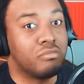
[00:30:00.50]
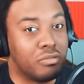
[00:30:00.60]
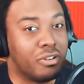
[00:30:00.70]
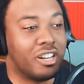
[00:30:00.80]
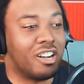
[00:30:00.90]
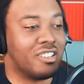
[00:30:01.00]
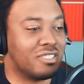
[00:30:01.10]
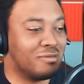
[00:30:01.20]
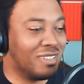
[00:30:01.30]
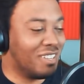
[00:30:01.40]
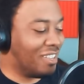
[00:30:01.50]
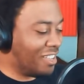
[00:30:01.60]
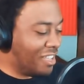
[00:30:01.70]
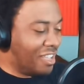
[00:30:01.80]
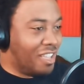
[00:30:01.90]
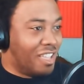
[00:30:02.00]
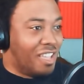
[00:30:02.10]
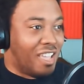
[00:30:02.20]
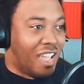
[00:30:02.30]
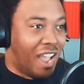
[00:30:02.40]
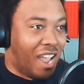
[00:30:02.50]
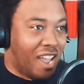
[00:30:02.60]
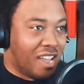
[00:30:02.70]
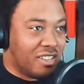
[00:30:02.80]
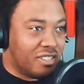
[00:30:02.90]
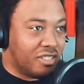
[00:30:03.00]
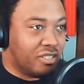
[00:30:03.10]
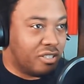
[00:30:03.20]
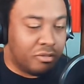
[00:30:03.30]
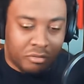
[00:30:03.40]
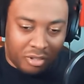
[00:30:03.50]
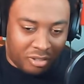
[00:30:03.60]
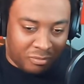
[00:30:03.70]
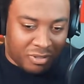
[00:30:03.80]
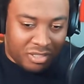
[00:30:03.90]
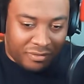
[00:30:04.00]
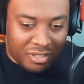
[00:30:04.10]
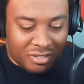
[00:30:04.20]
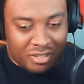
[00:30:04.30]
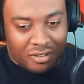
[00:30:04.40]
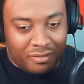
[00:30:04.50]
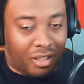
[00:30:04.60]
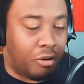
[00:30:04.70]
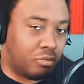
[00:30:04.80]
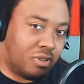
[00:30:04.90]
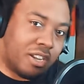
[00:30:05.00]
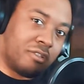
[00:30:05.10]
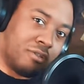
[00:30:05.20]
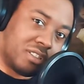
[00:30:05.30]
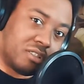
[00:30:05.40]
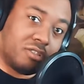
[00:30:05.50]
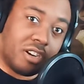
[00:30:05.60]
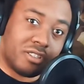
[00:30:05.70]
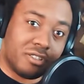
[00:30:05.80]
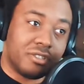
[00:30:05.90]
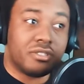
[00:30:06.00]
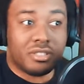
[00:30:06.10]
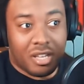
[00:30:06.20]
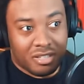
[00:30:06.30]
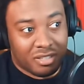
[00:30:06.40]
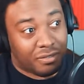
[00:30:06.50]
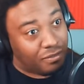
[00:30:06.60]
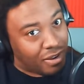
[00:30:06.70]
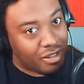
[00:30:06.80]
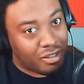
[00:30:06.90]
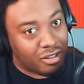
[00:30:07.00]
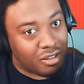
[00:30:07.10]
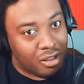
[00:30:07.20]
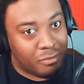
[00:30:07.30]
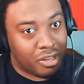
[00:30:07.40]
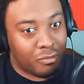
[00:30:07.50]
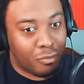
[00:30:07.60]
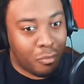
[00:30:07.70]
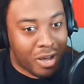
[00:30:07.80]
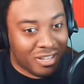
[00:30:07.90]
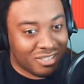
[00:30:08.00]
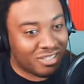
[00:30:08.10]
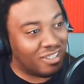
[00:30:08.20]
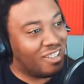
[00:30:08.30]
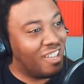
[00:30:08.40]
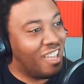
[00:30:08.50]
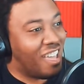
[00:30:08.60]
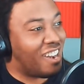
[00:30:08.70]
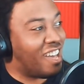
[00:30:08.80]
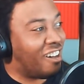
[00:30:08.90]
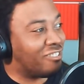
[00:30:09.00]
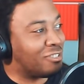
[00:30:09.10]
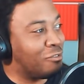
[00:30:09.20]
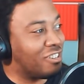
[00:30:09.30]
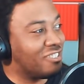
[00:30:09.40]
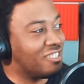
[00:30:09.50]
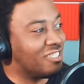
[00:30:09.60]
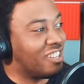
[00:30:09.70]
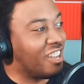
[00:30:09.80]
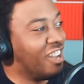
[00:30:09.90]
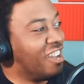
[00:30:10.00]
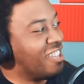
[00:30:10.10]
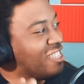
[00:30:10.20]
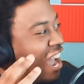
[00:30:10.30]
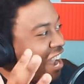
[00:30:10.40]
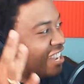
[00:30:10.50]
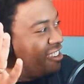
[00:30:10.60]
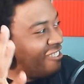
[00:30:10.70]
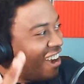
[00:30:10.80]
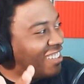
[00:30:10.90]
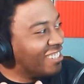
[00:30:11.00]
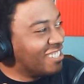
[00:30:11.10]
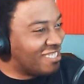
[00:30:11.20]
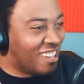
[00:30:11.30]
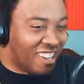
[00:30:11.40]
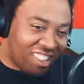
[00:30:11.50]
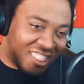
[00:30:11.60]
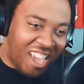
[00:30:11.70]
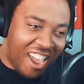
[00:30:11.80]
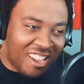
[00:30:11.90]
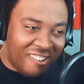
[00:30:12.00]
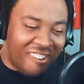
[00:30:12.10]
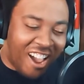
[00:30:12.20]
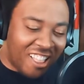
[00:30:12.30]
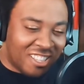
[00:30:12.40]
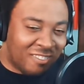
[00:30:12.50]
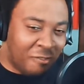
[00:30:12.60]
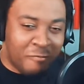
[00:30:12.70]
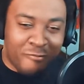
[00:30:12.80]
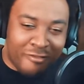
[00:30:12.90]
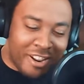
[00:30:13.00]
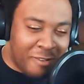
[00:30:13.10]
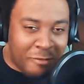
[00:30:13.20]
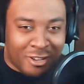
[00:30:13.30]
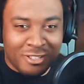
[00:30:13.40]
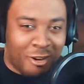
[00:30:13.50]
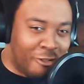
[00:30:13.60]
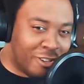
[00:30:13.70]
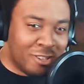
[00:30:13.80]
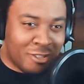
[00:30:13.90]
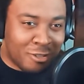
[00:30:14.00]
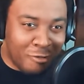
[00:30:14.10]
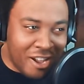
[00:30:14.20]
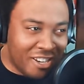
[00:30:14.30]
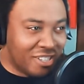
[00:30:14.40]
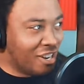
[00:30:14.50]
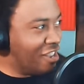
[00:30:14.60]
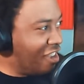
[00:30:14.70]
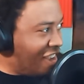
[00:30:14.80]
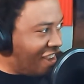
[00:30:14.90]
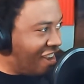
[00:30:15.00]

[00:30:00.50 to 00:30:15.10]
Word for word: Pretty awesome. And you know, whole bunch of other stuff. Oh, Dragon Quest Treasures. That's finally coming west. And now Twitter's just like, Thank you, Atlus. Thank you, Atlus, for bringing Persona to Switch. Ah.